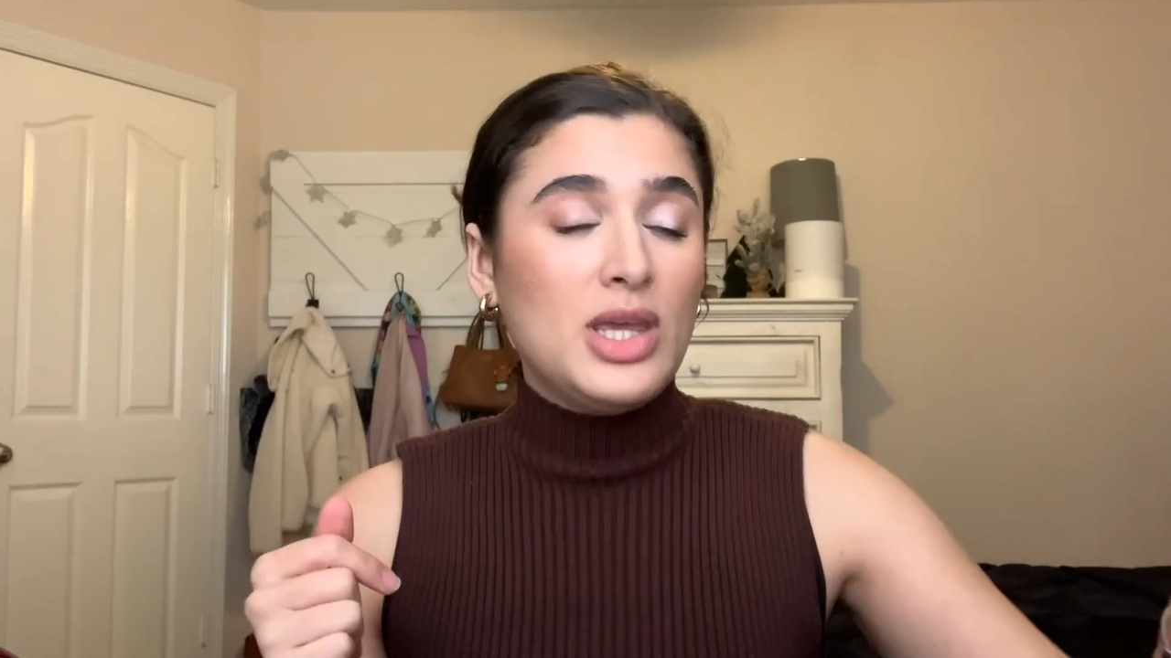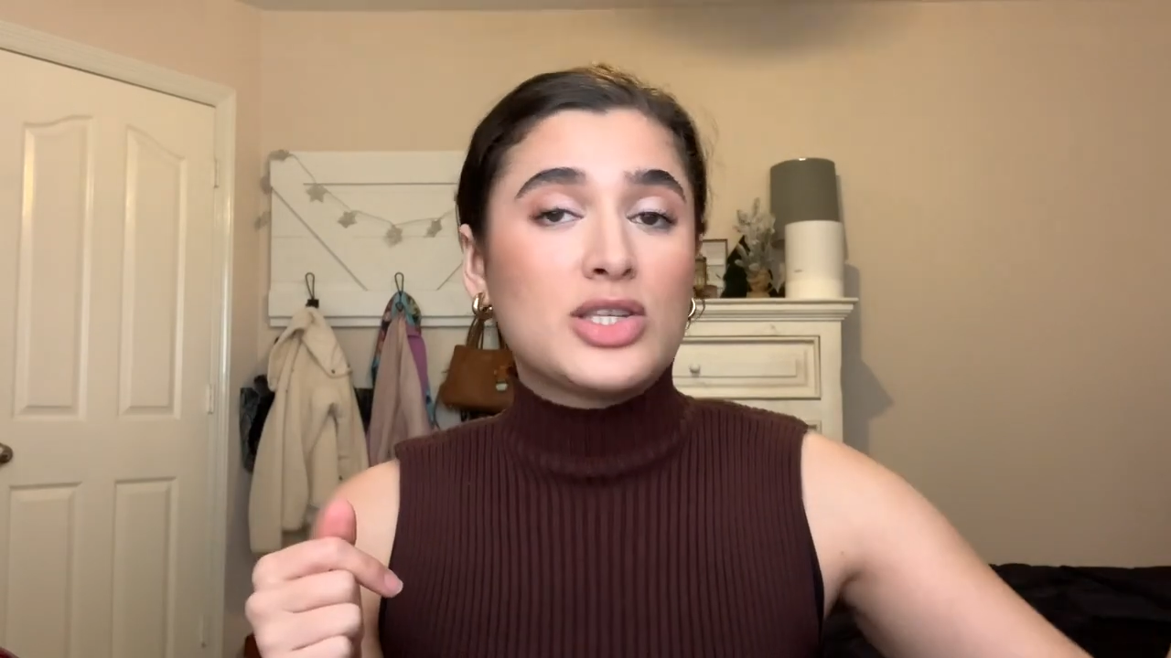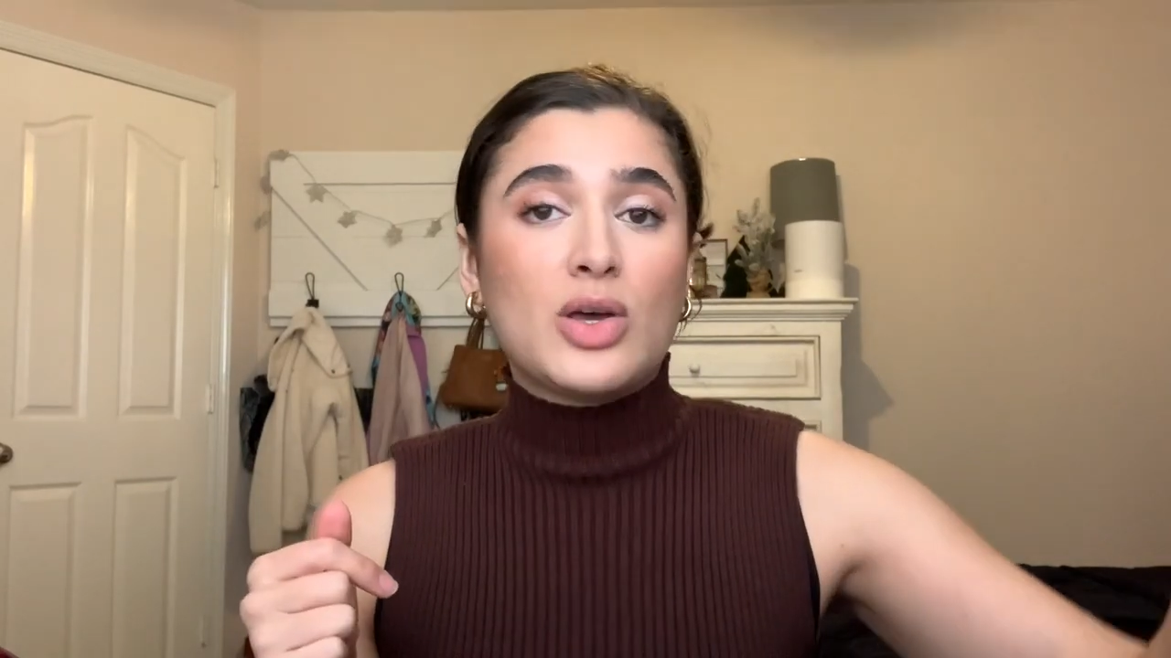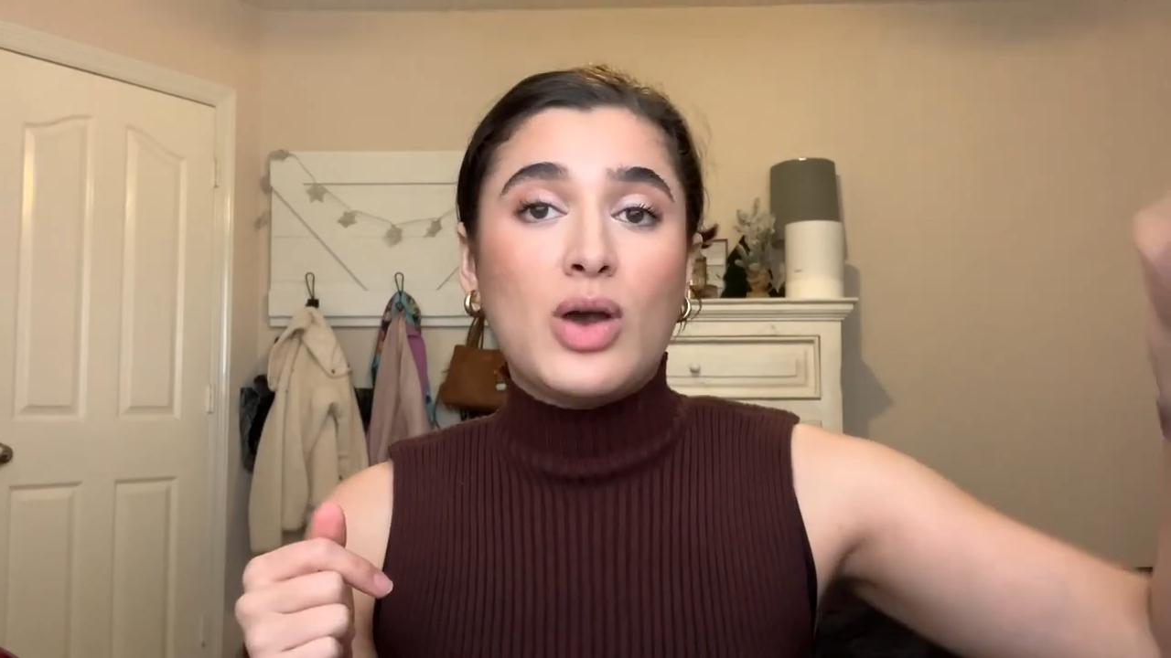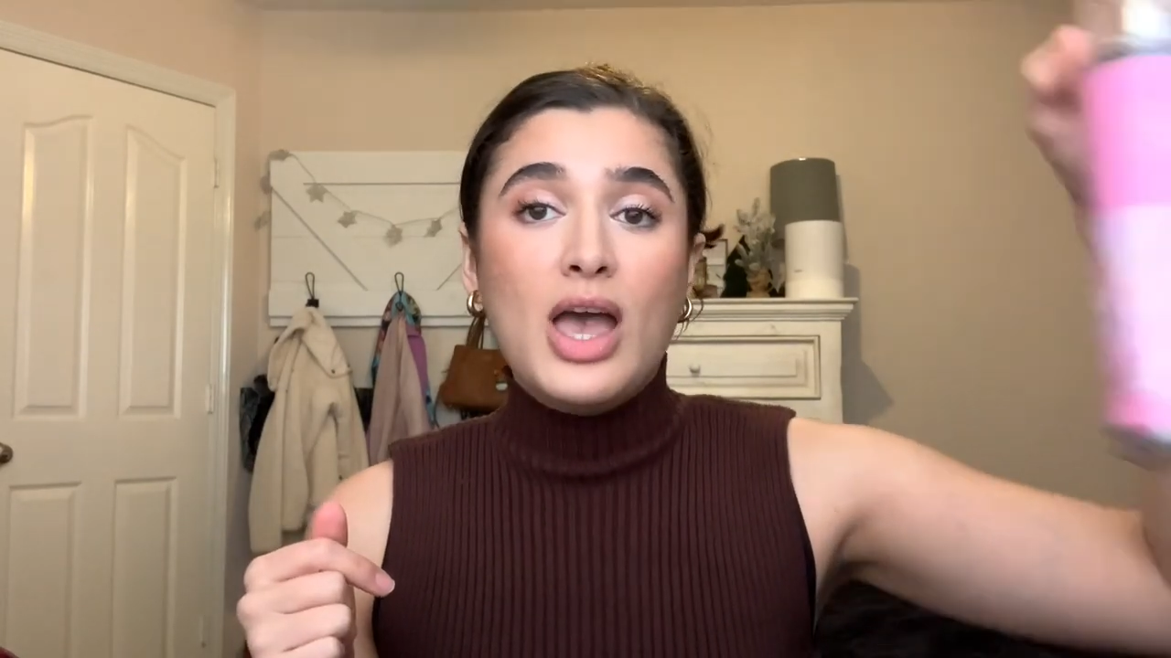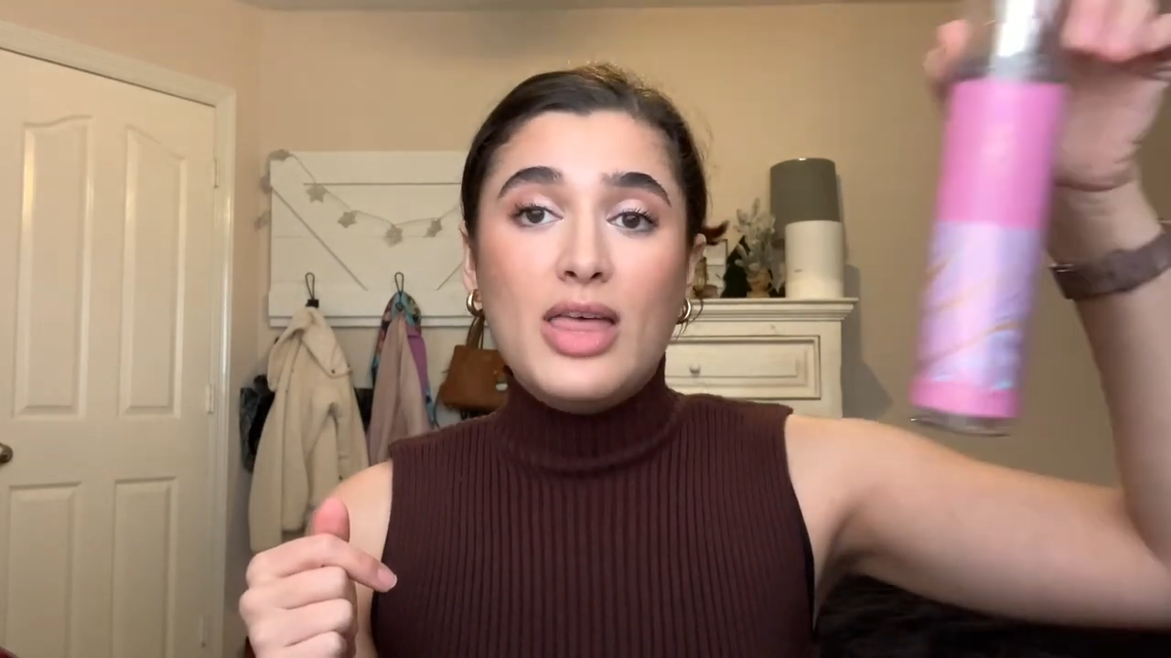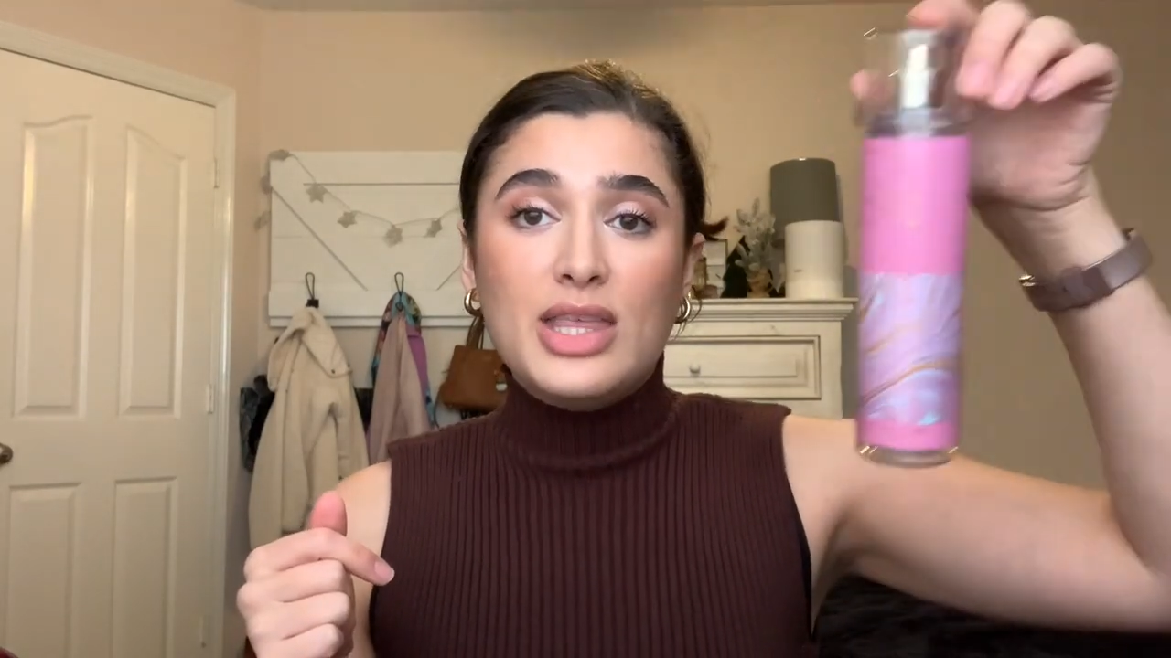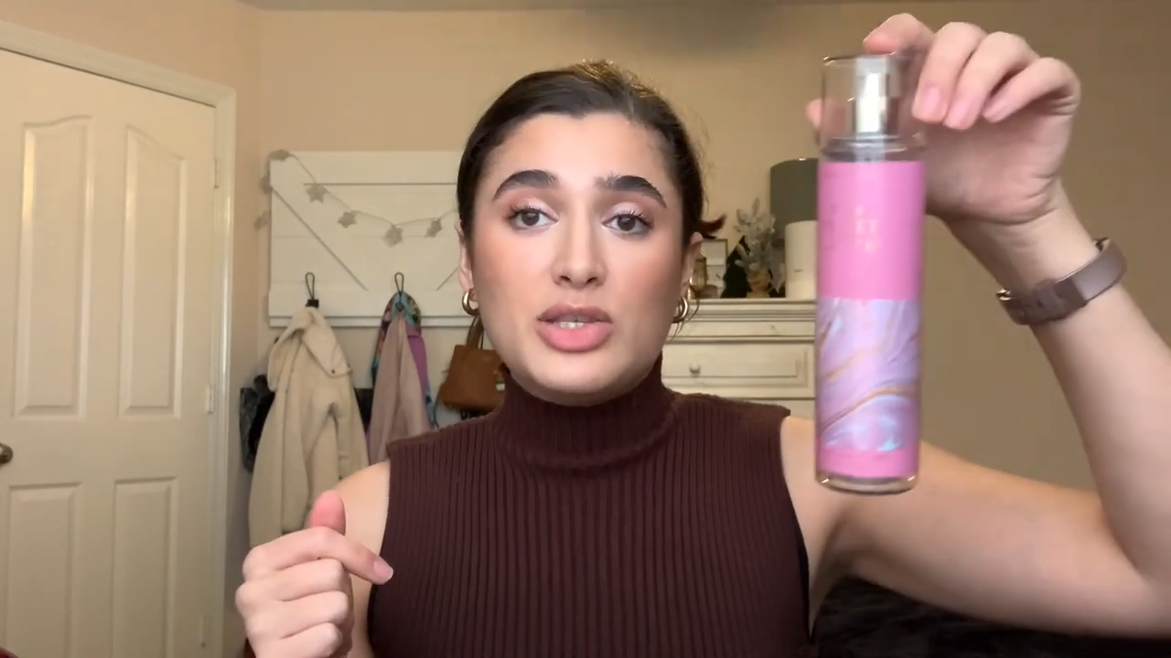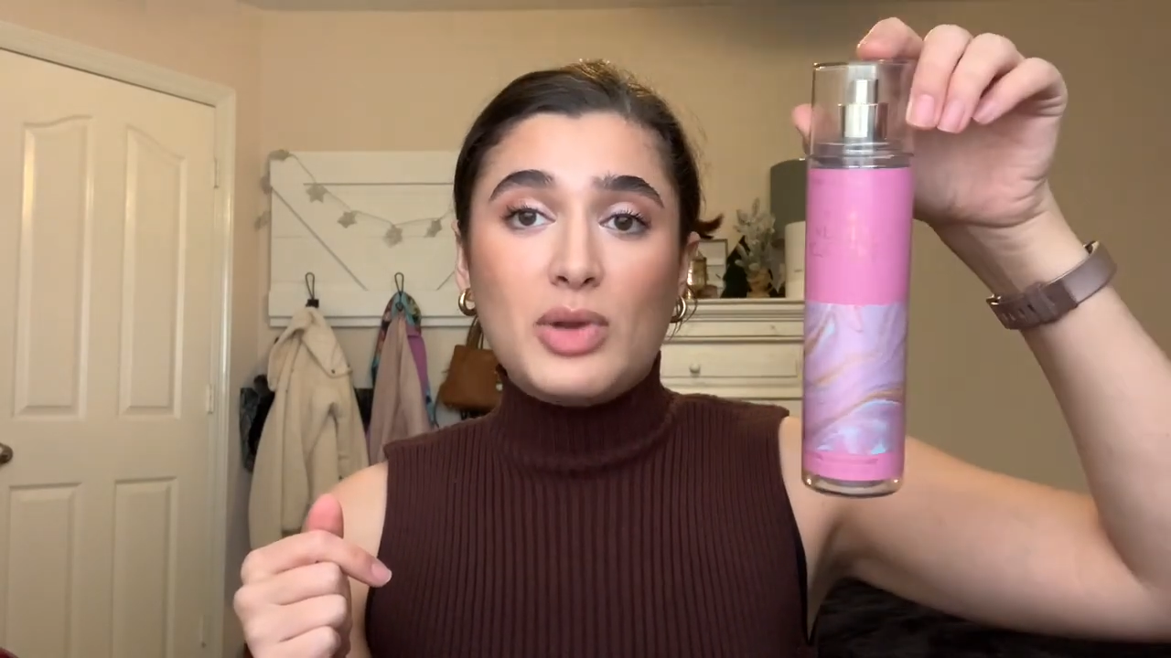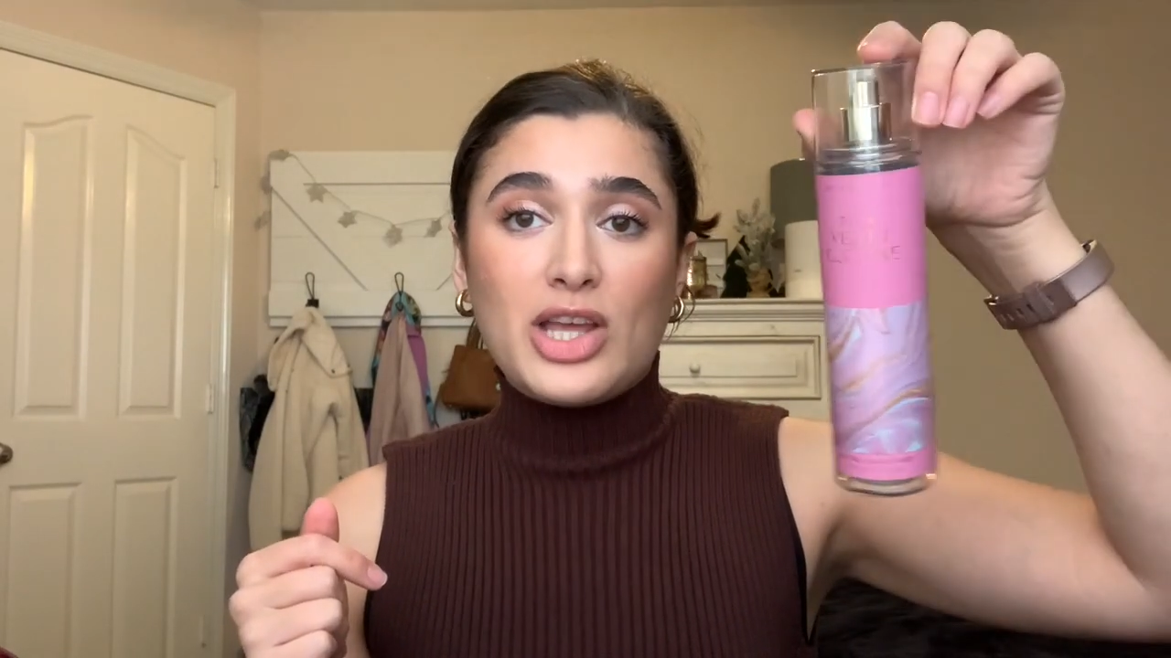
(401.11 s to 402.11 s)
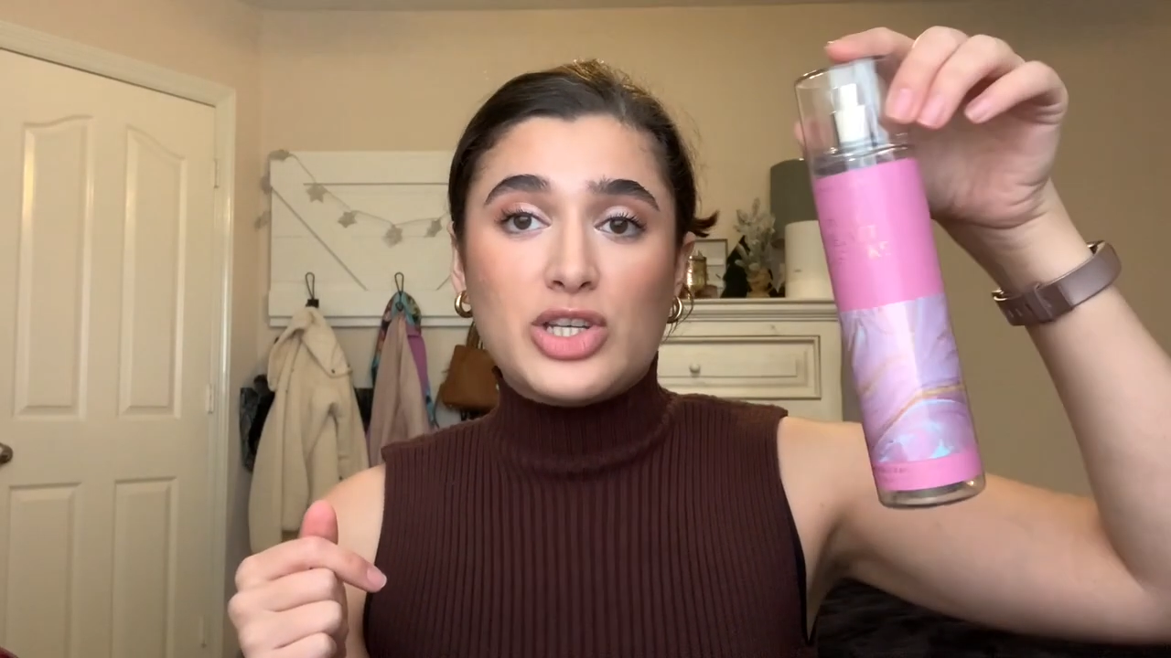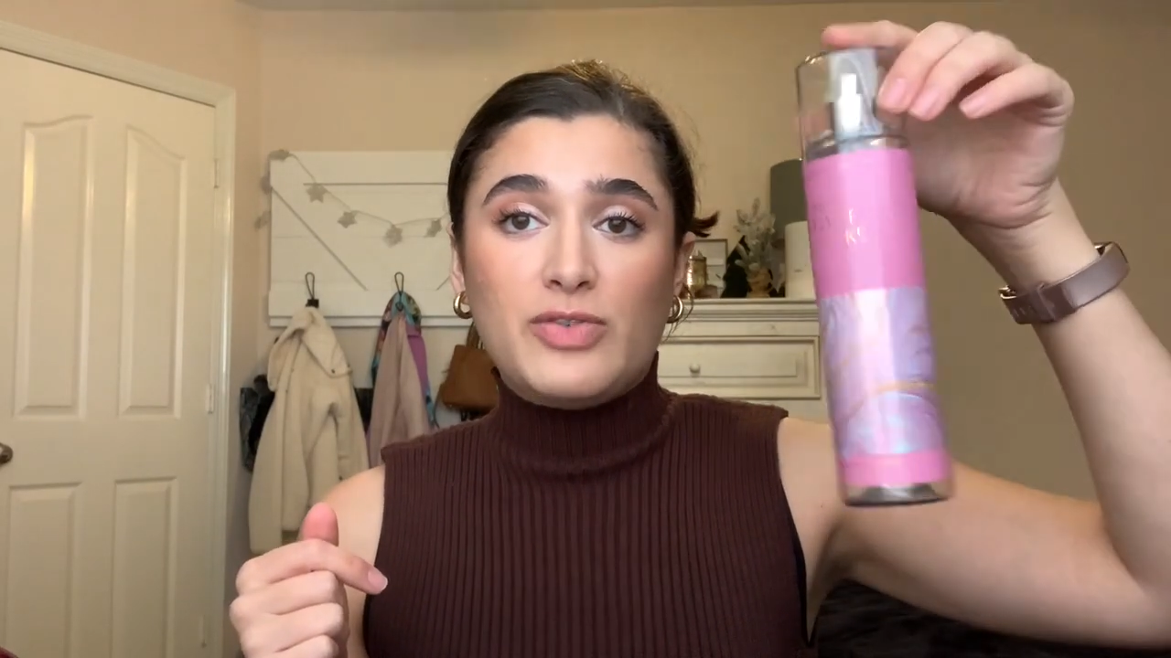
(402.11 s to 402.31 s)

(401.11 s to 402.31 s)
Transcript: So this one actually